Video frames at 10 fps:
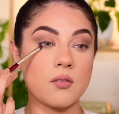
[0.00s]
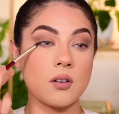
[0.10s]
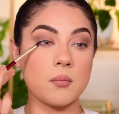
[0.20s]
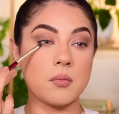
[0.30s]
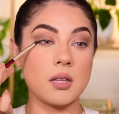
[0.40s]

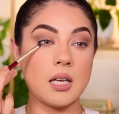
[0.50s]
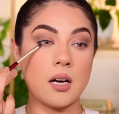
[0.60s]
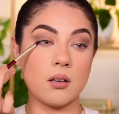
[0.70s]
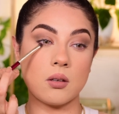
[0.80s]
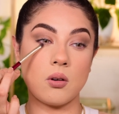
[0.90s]
From the
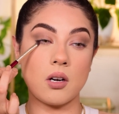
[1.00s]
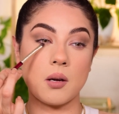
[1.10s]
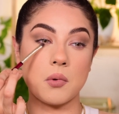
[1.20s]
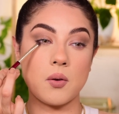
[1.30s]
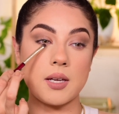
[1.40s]
outer corner,
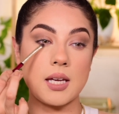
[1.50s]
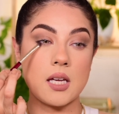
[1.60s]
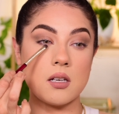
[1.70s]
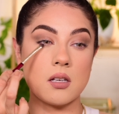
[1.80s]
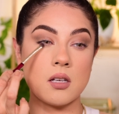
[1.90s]
I'm going
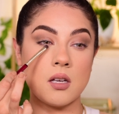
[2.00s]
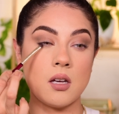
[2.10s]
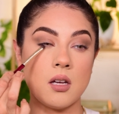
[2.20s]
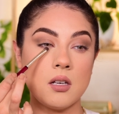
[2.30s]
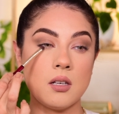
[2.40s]
in
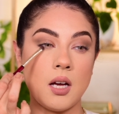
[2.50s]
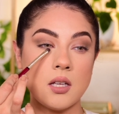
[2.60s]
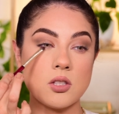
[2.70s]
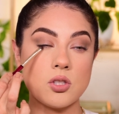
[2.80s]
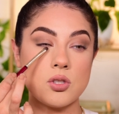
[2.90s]
not
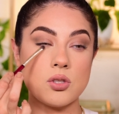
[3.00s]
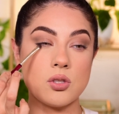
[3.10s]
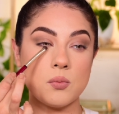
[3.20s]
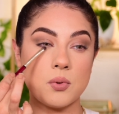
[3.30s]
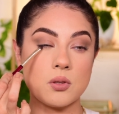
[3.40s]

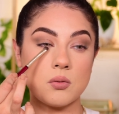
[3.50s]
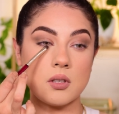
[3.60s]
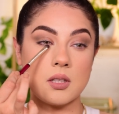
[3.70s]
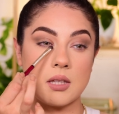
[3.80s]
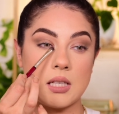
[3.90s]
super
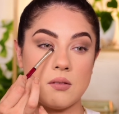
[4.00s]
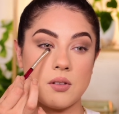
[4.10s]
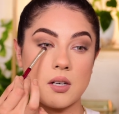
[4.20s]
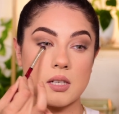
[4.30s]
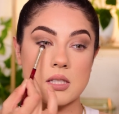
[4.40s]
toward the
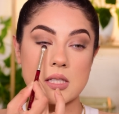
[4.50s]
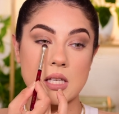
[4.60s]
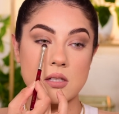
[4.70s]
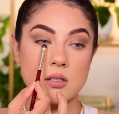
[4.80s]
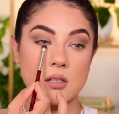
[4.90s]
very
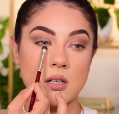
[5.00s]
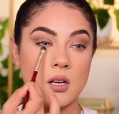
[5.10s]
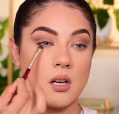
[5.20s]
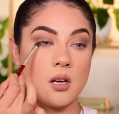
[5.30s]
center,